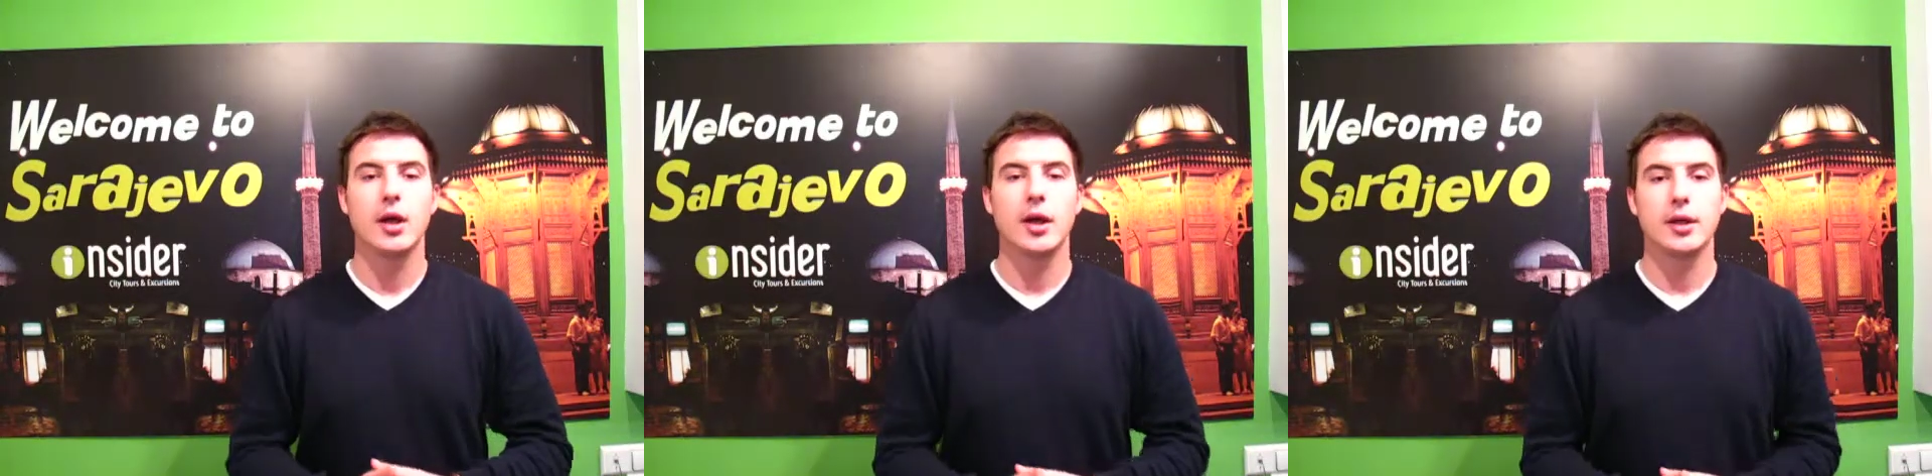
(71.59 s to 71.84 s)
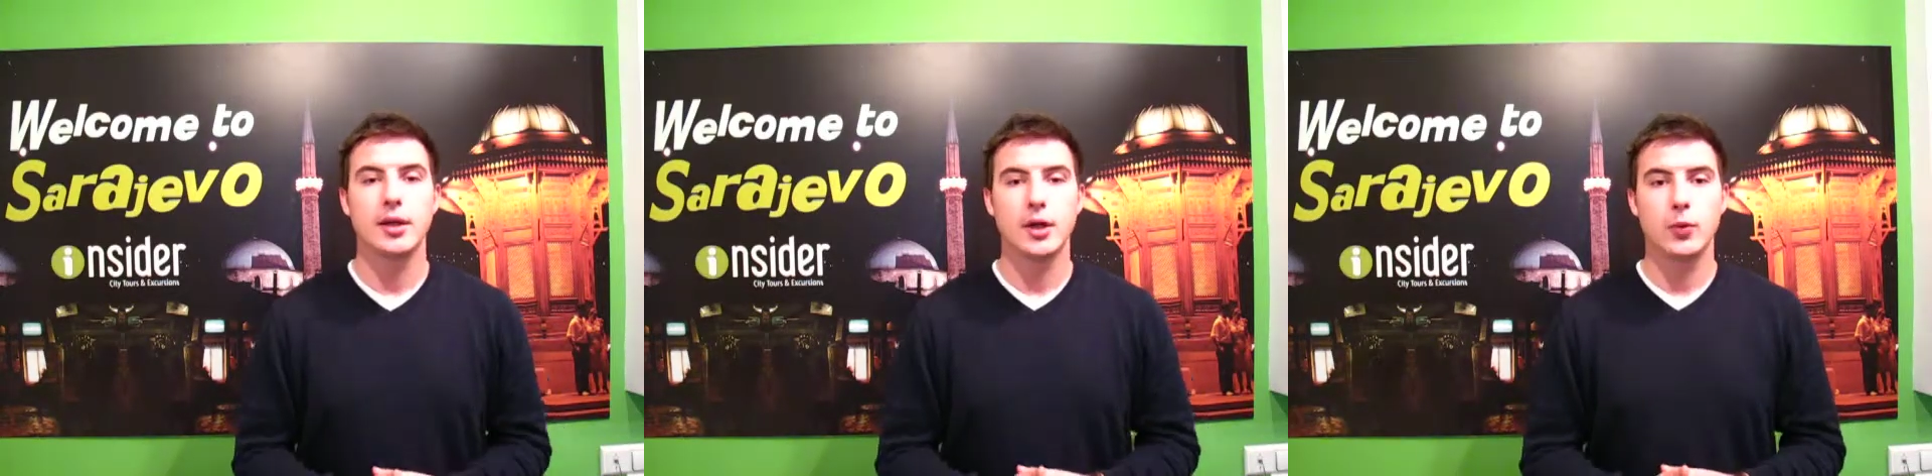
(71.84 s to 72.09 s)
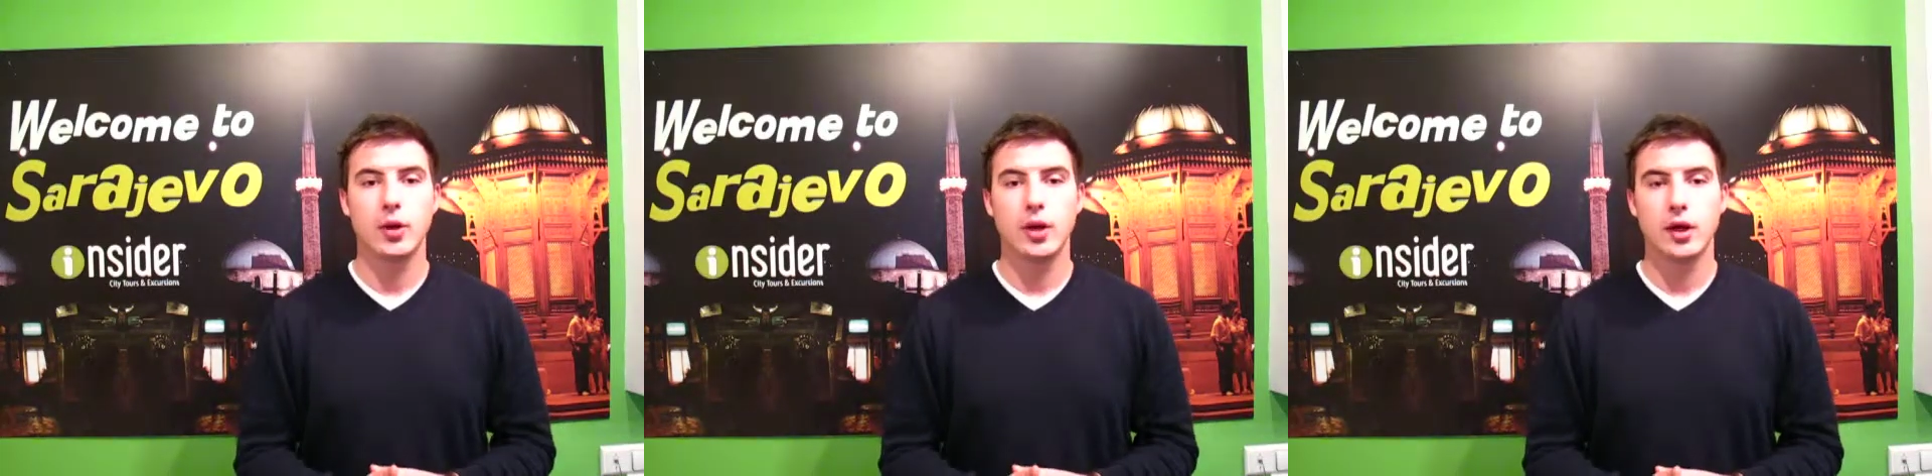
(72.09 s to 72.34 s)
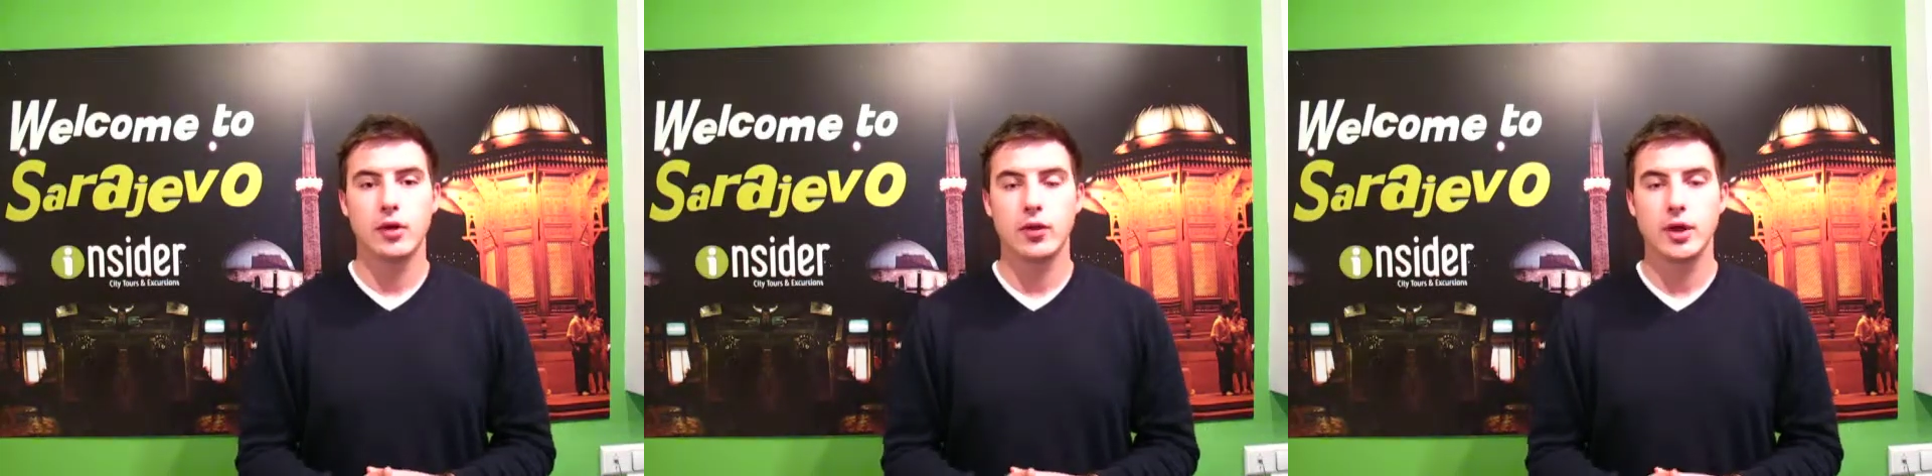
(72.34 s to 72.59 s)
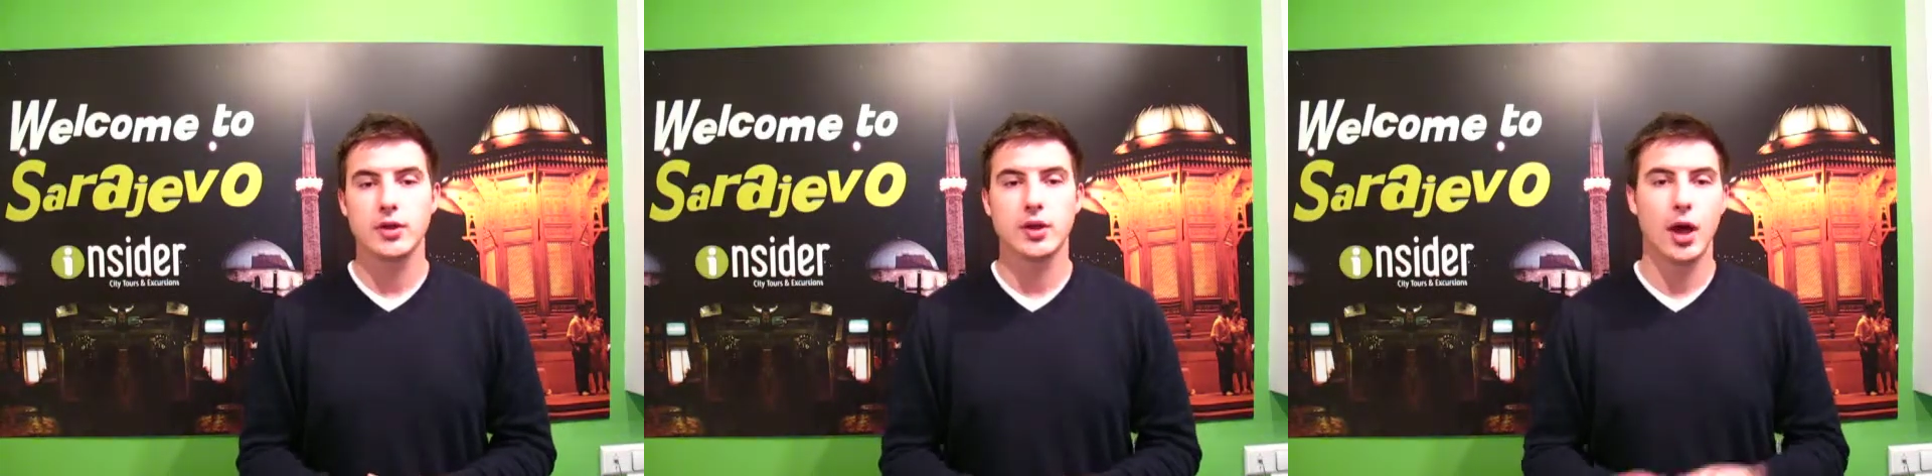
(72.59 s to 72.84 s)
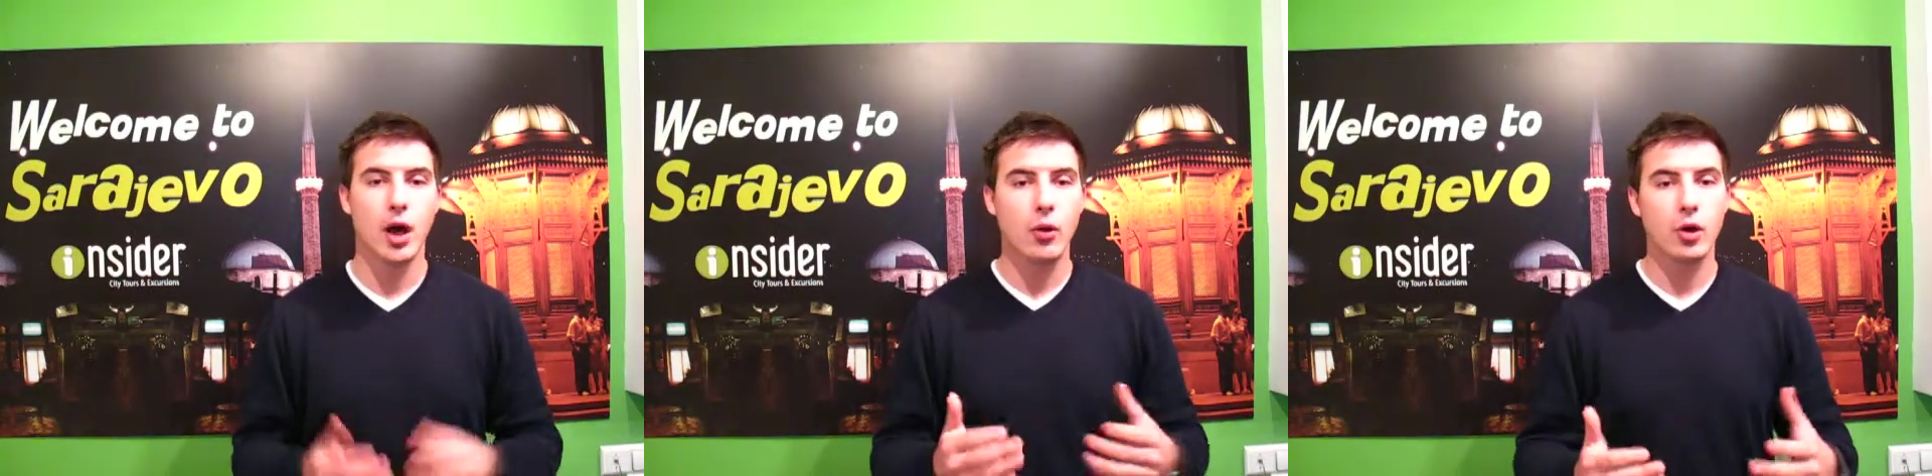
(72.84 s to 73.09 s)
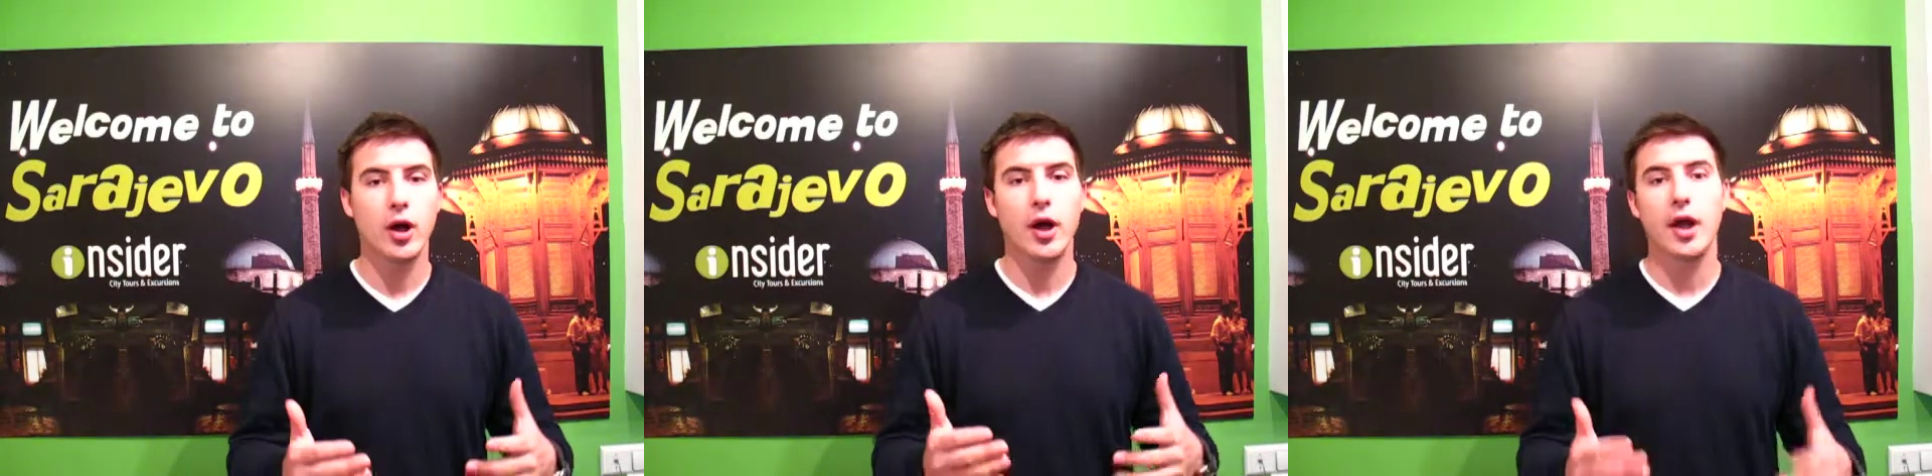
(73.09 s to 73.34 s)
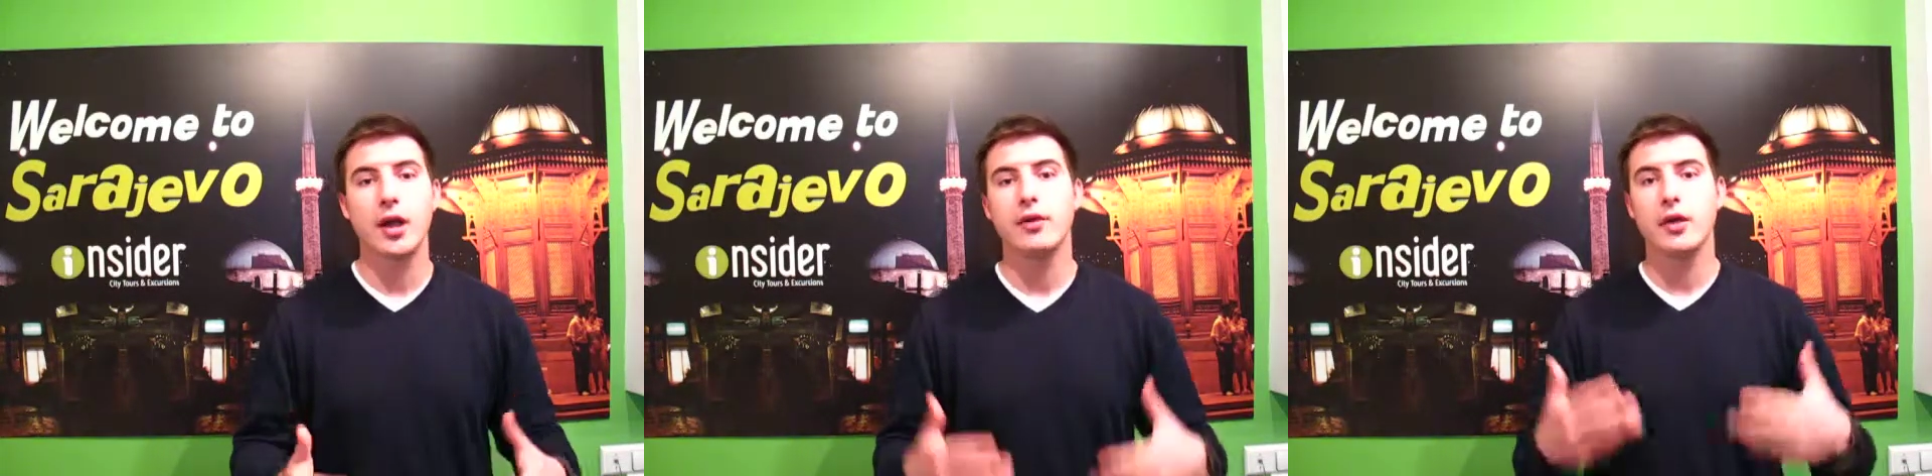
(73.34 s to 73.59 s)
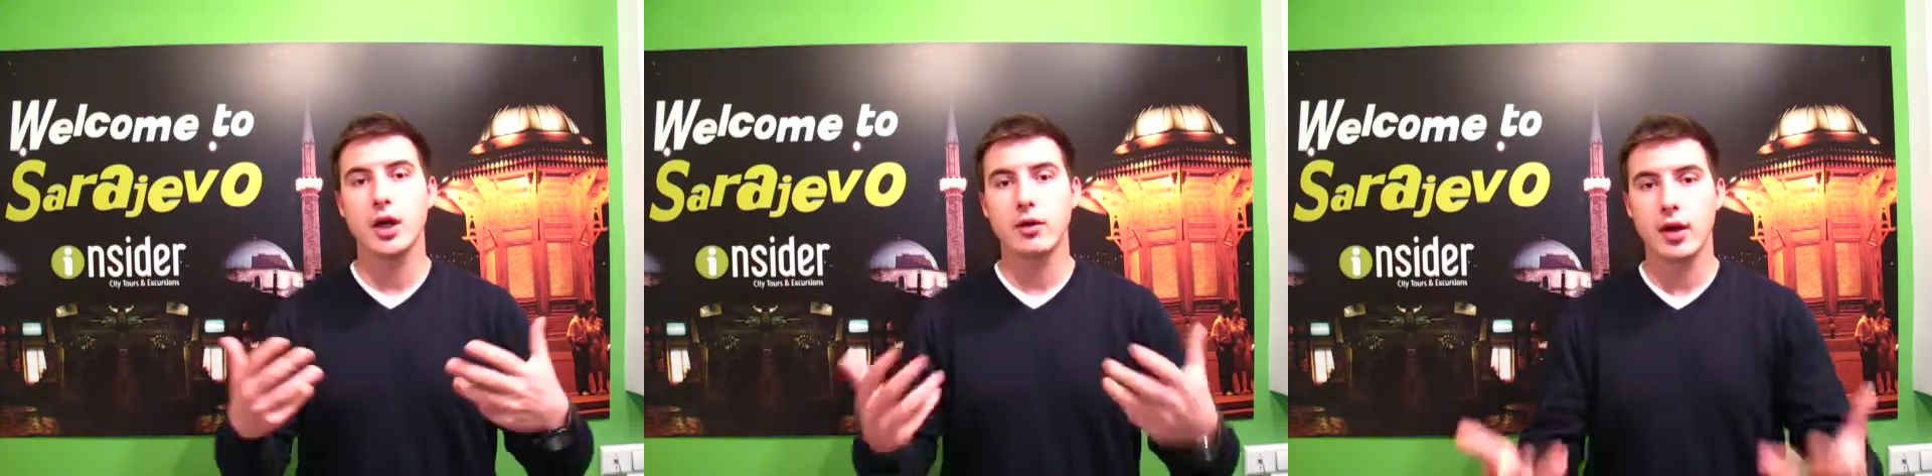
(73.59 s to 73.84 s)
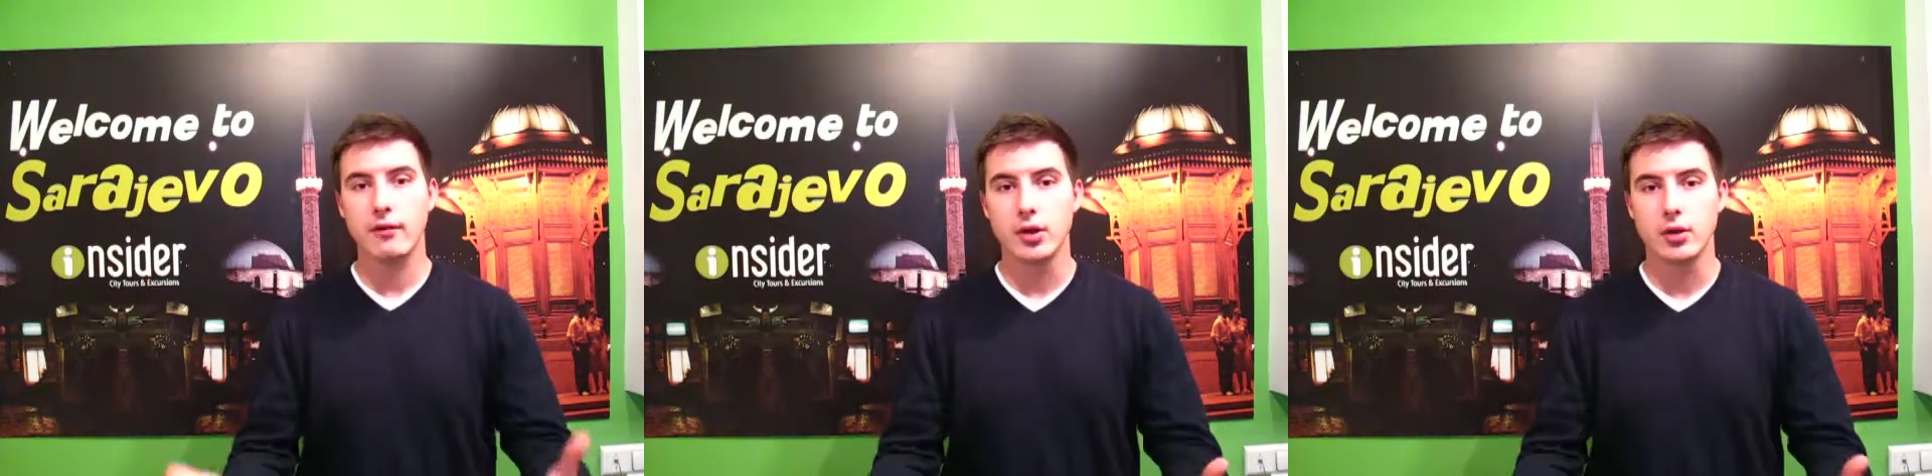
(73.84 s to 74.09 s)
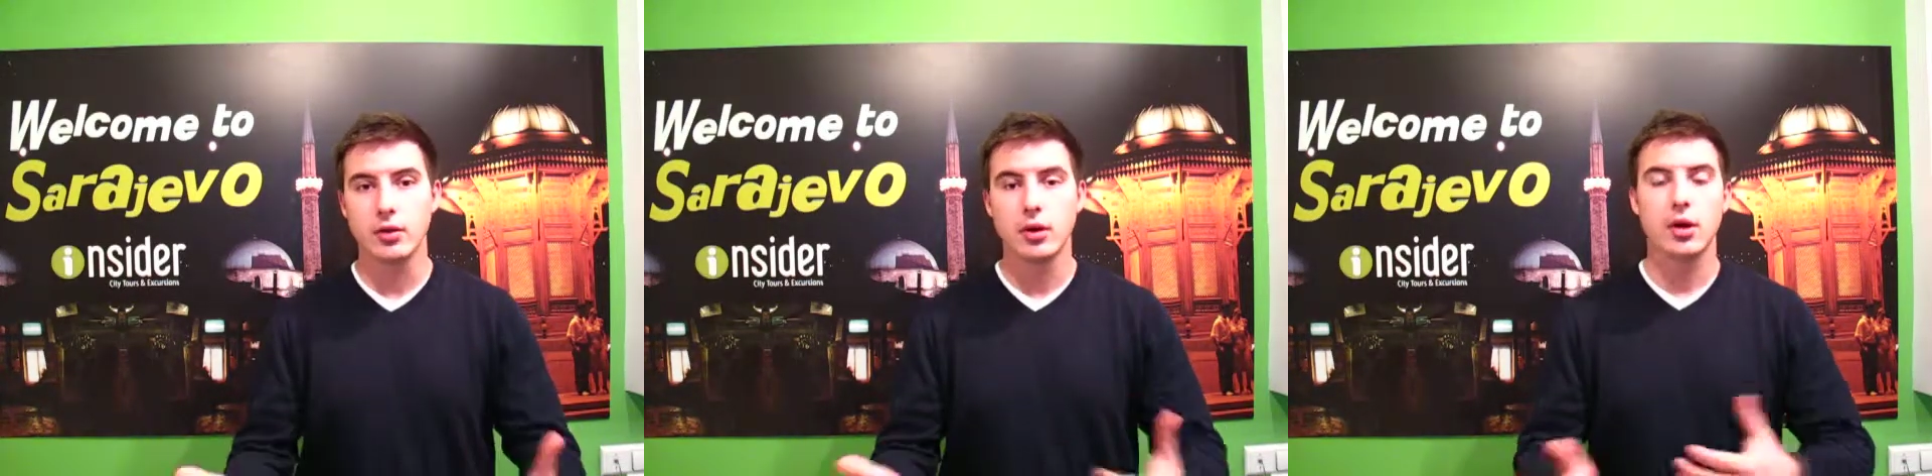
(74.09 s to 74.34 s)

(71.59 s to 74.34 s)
and that will increase our and their revenue.